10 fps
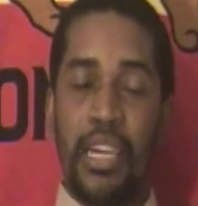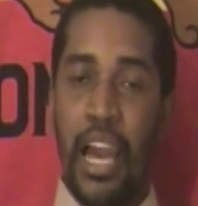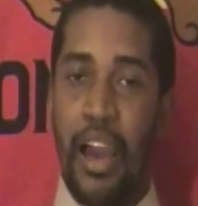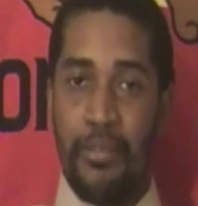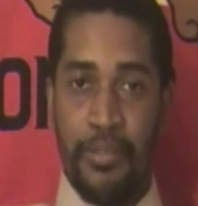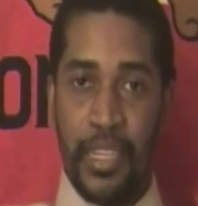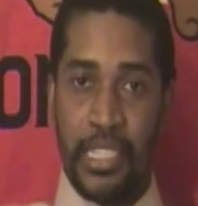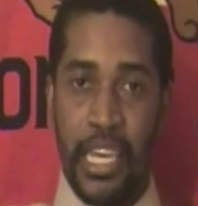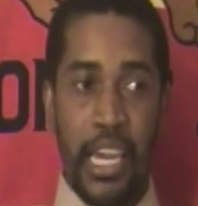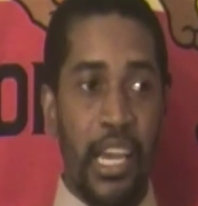
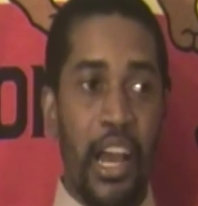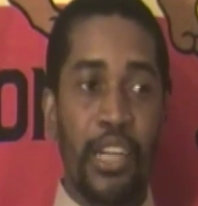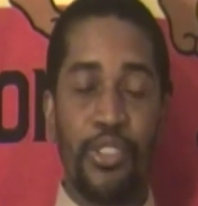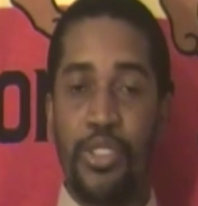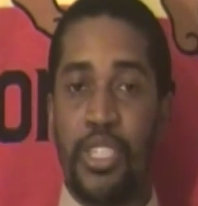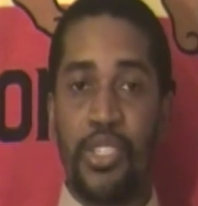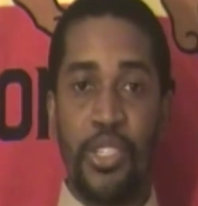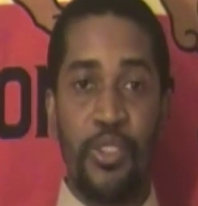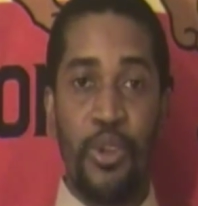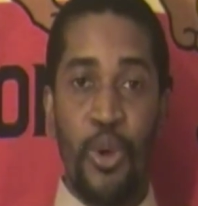conflict and
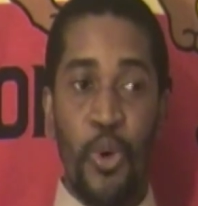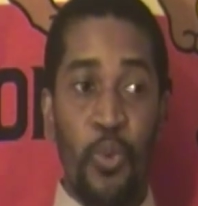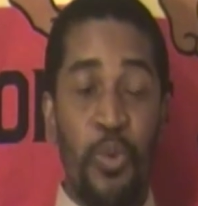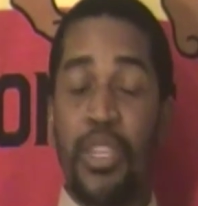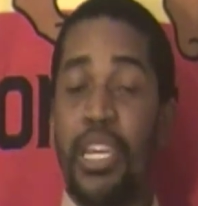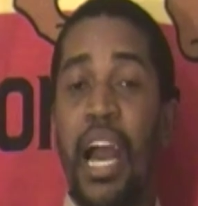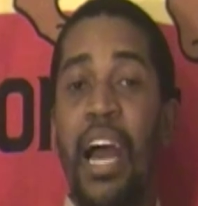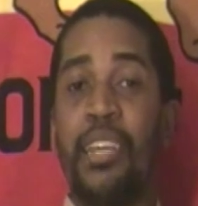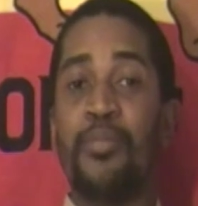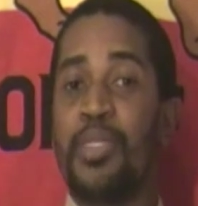contradiction with
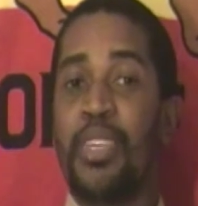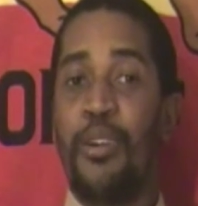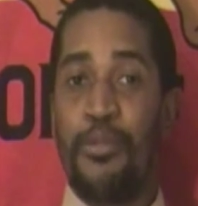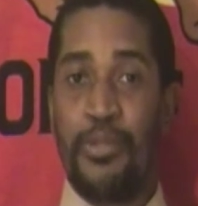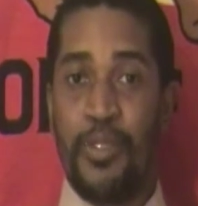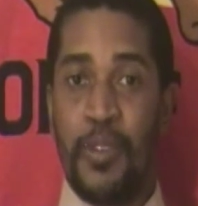God Himself.